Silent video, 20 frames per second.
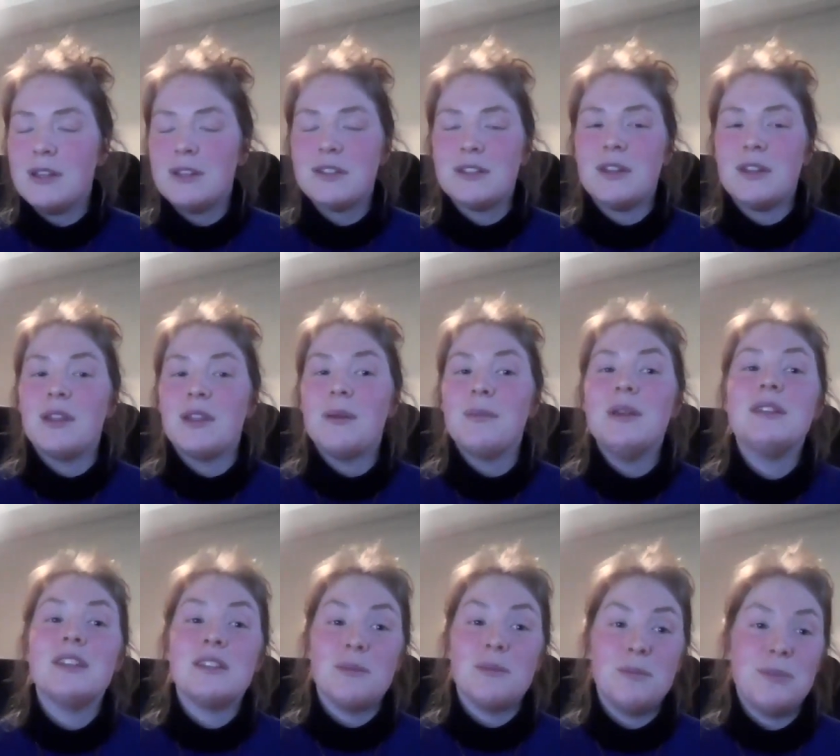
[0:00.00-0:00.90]
So that
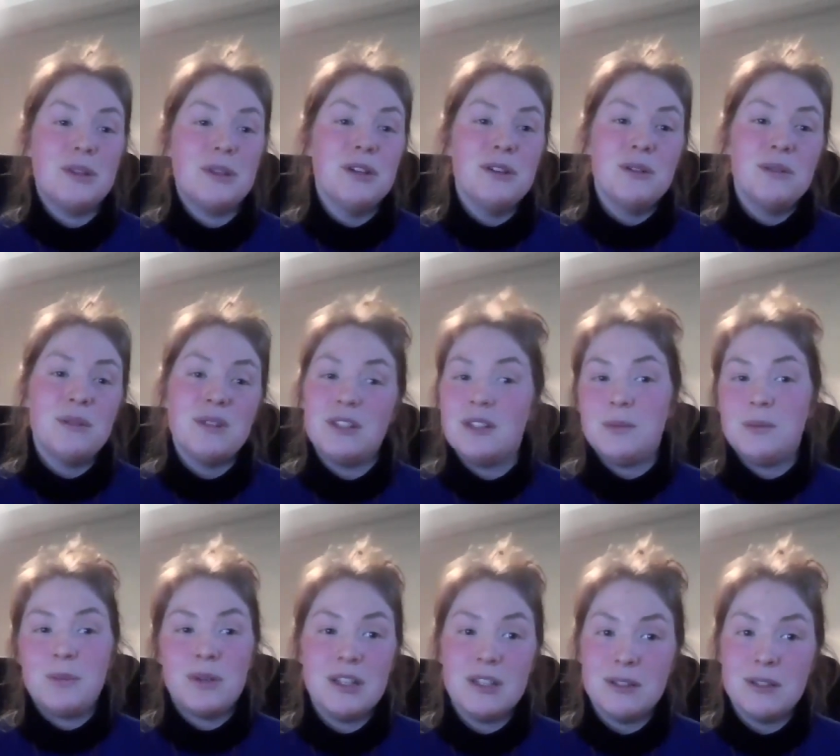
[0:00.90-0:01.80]
means it's blue, which is
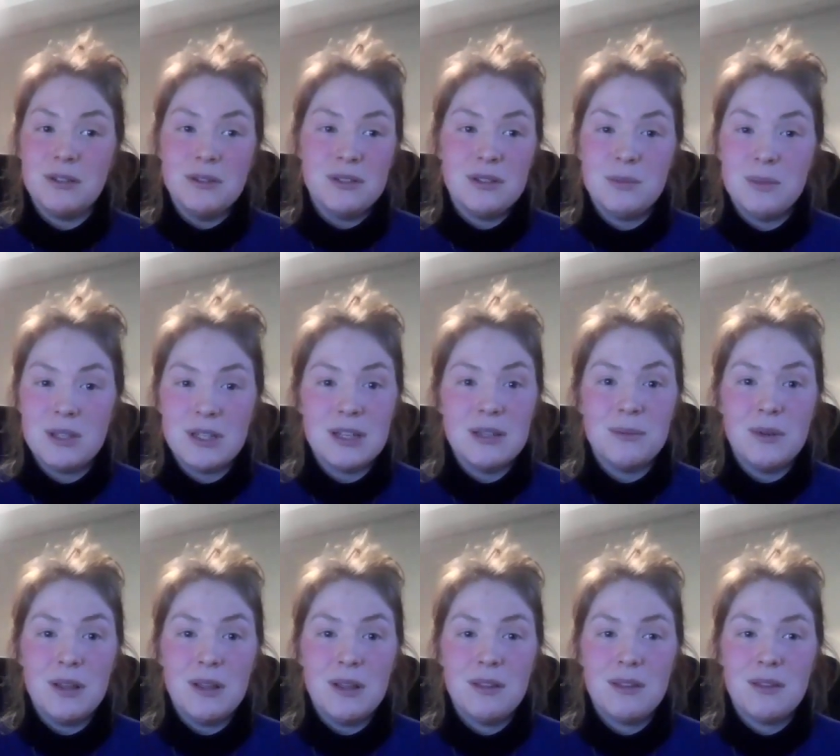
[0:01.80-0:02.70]
pretty cool to begin
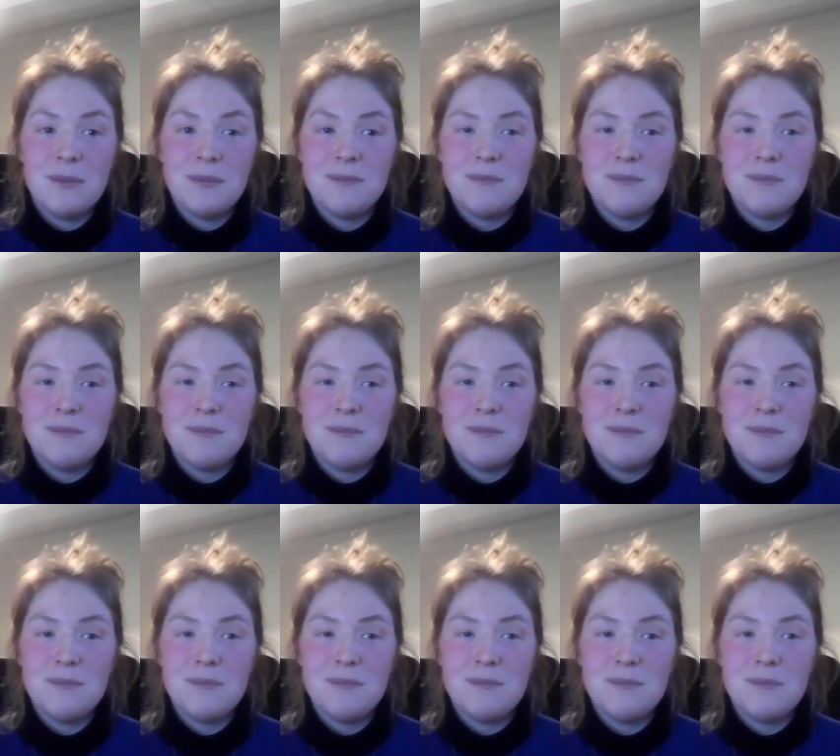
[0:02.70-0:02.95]
with.